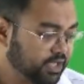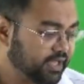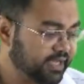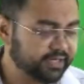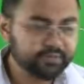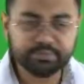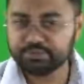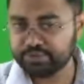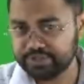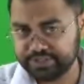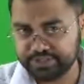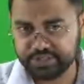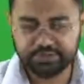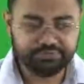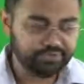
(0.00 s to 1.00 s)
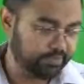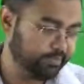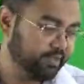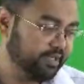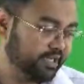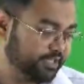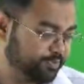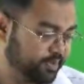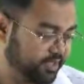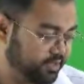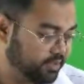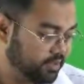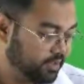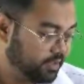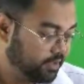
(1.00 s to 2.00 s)
And Richard Feynman has
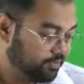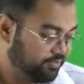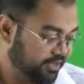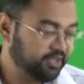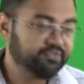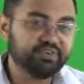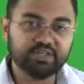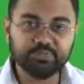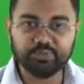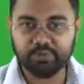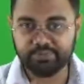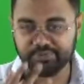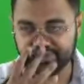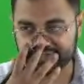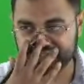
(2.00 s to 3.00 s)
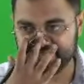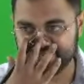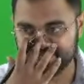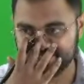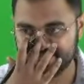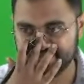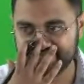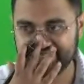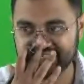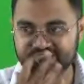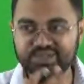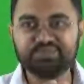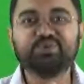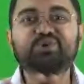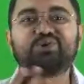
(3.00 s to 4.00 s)
been very, very popular. There
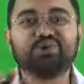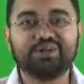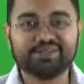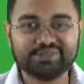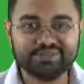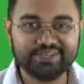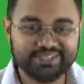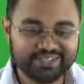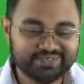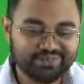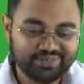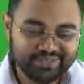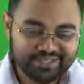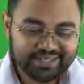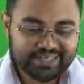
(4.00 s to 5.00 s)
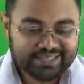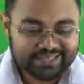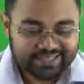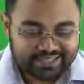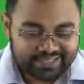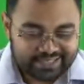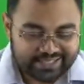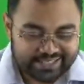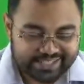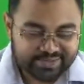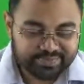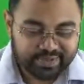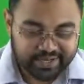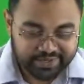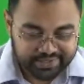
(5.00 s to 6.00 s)
is a book also written on his
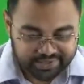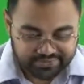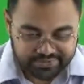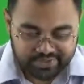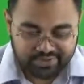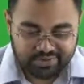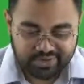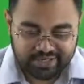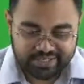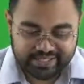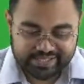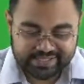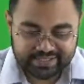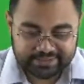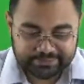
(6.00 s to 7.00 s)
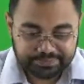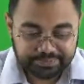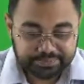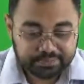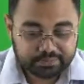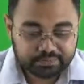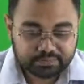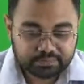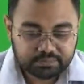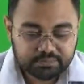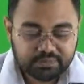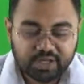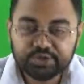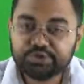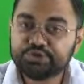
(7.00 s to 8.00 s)
biography called as
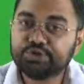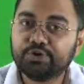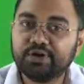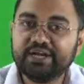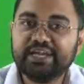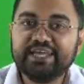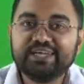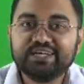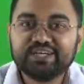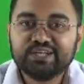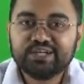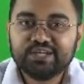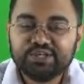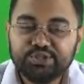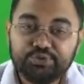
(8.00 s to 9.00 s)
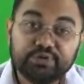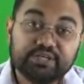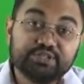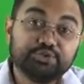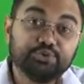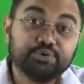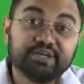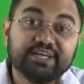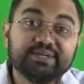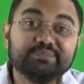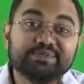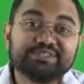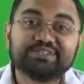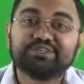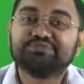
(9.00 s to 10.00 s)
Surely You Are Joking,
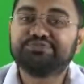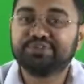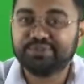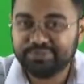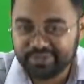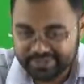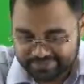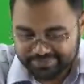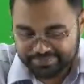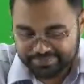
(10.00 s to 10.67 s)
Mr. Feynman.